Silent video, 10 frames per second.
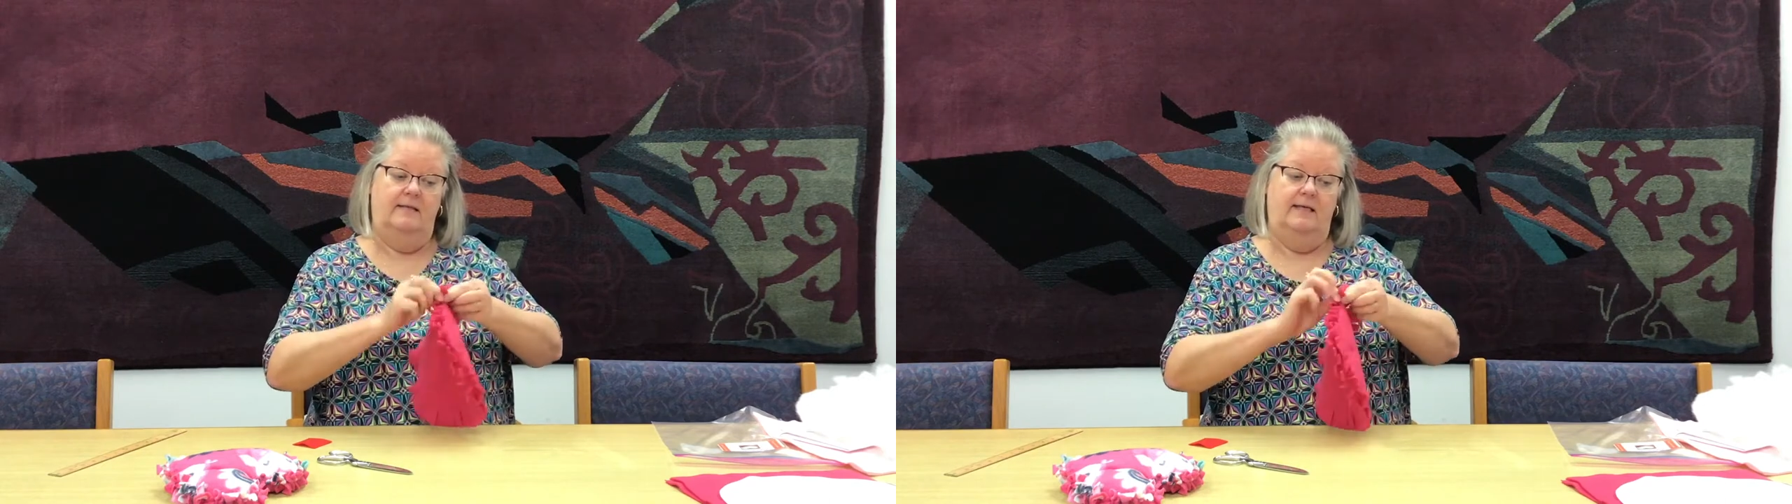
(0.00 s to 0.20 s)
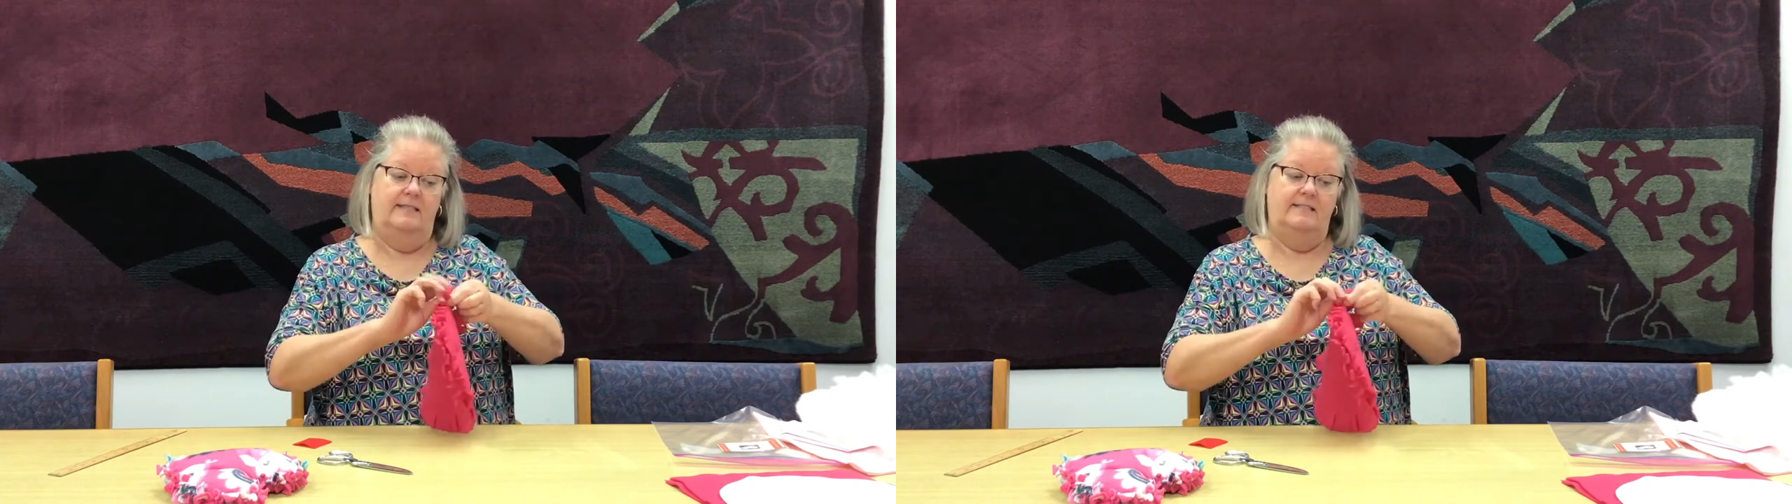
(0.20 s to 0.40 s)

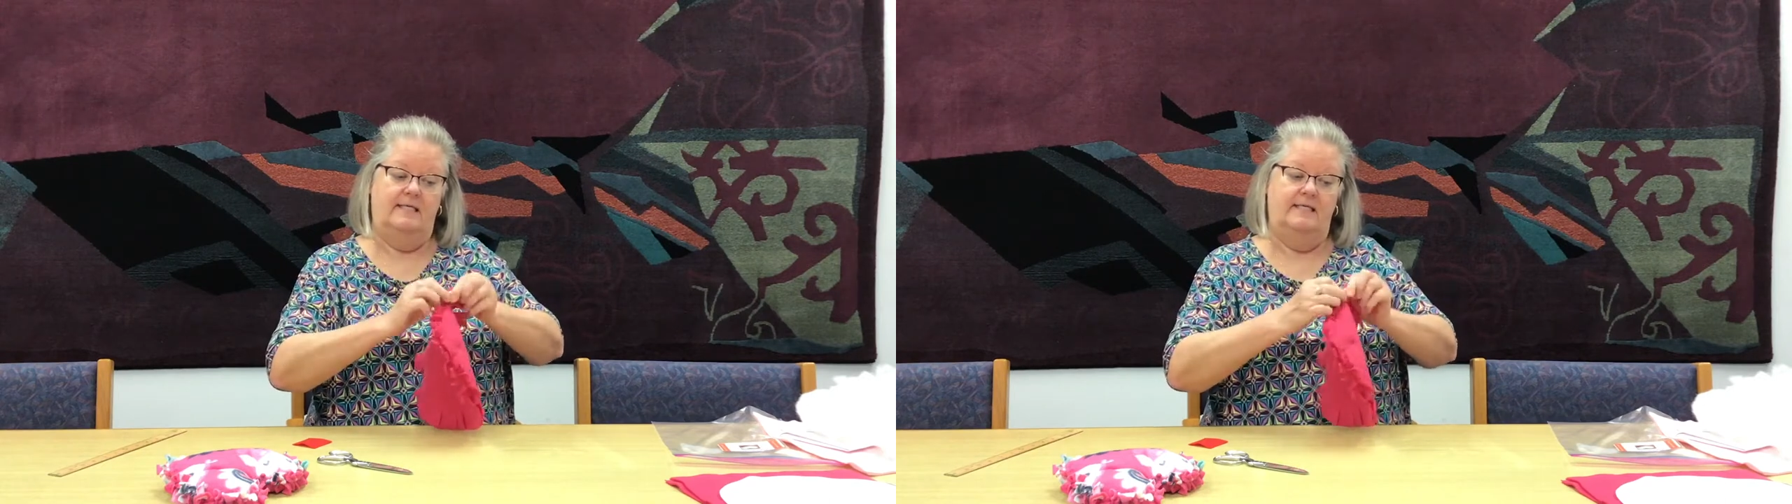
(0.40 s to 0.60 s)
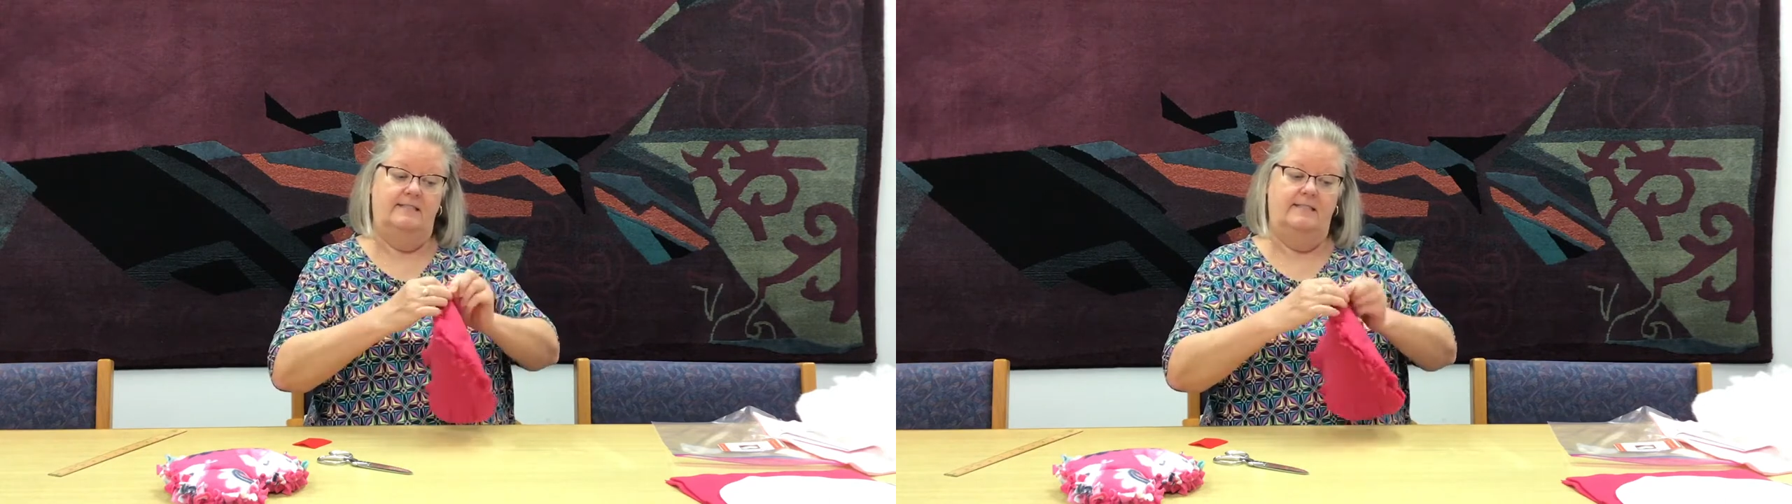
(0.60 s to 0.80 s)
It's
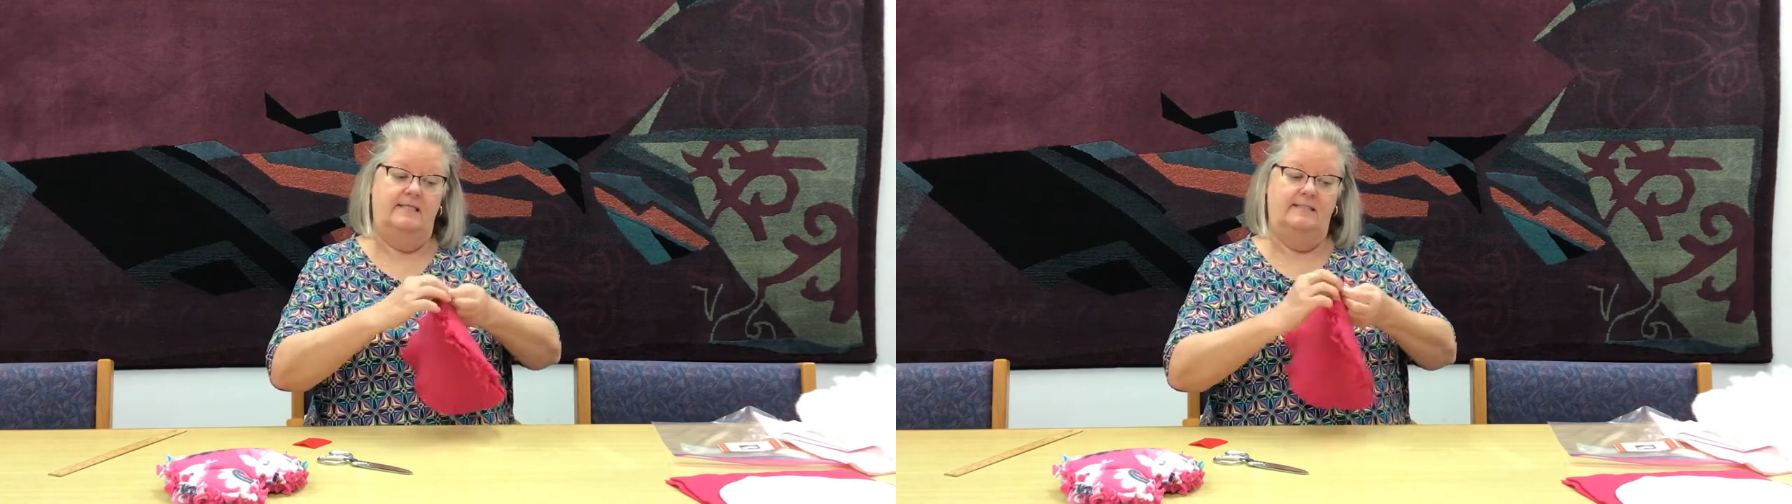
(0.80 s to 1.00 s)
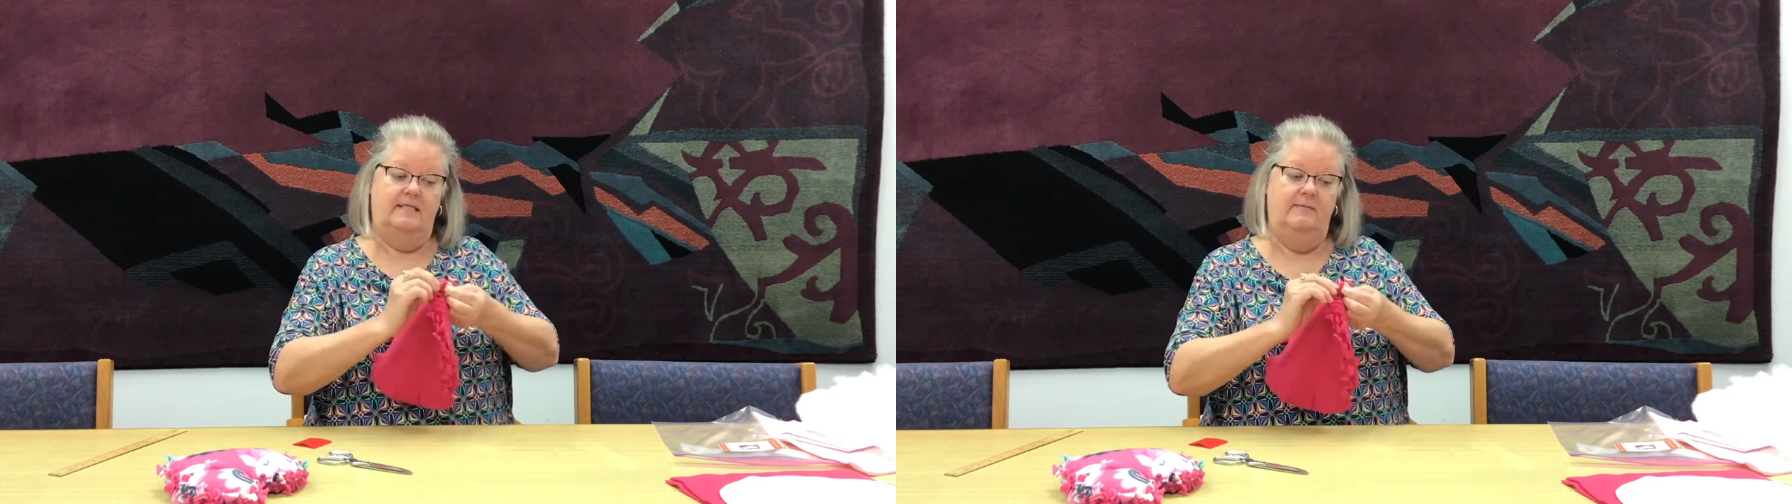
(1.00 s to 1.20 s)
easy
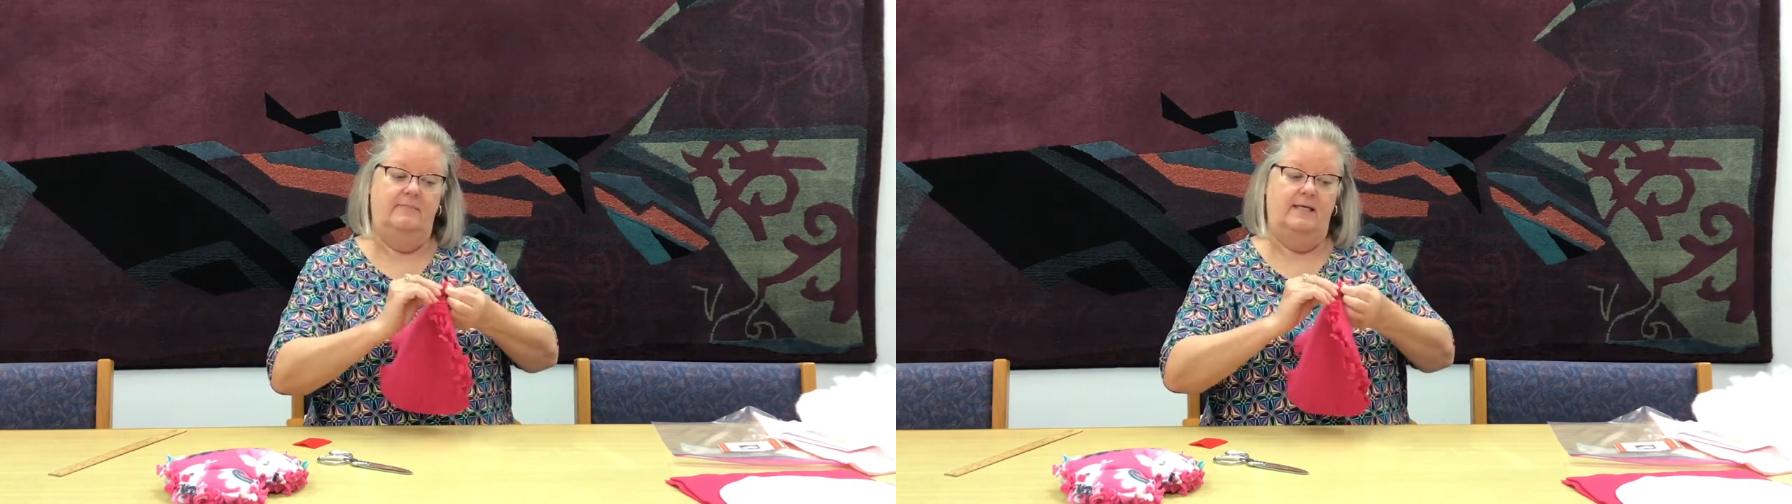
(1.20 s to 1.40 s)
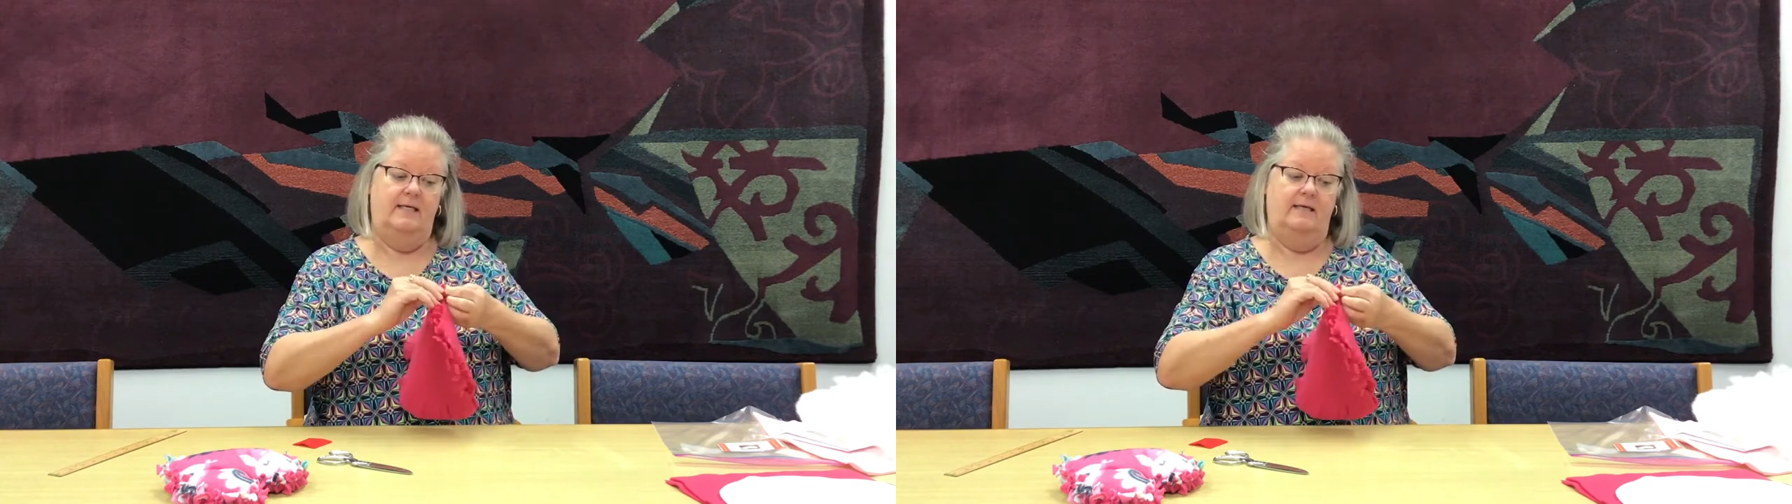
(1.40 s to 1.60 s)
as can
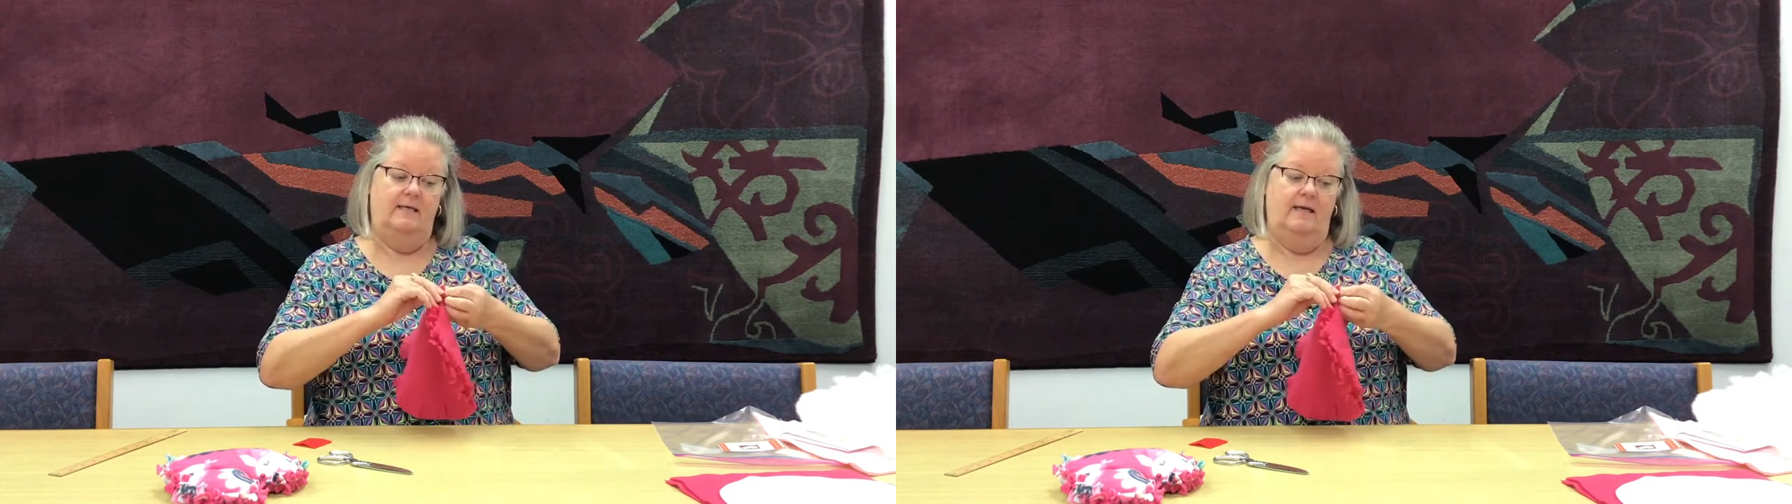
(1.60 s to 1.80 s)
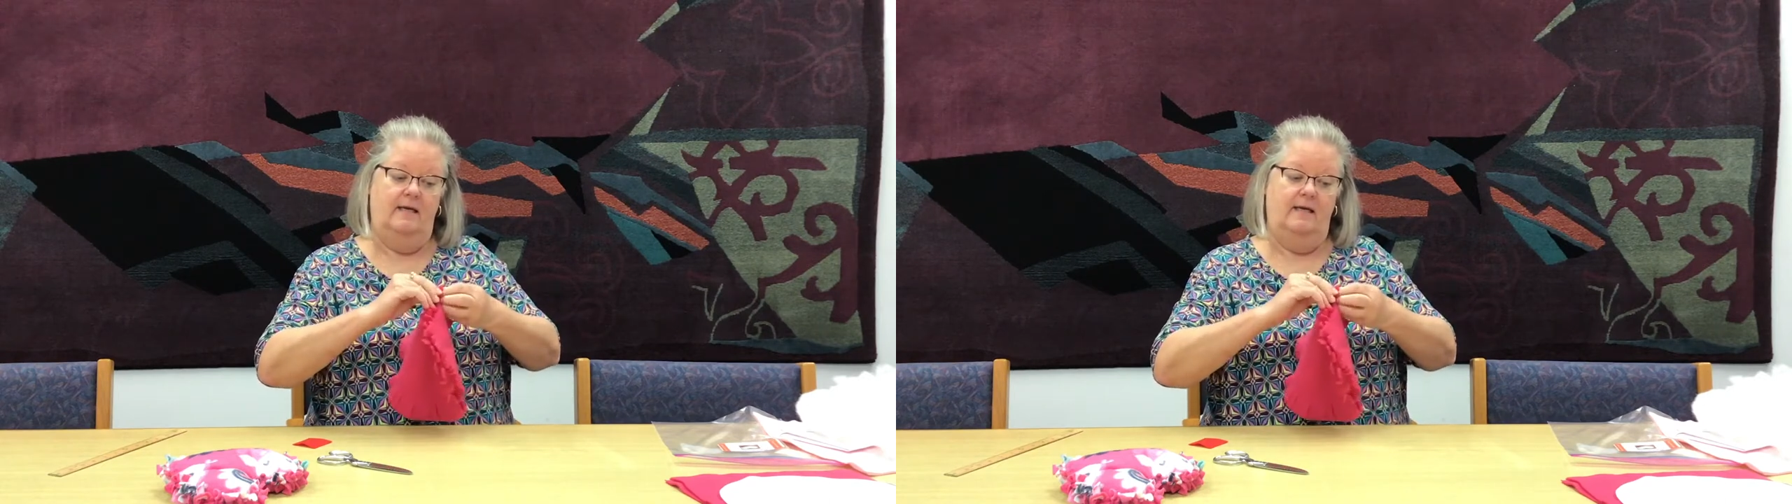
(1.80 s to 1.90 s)
be.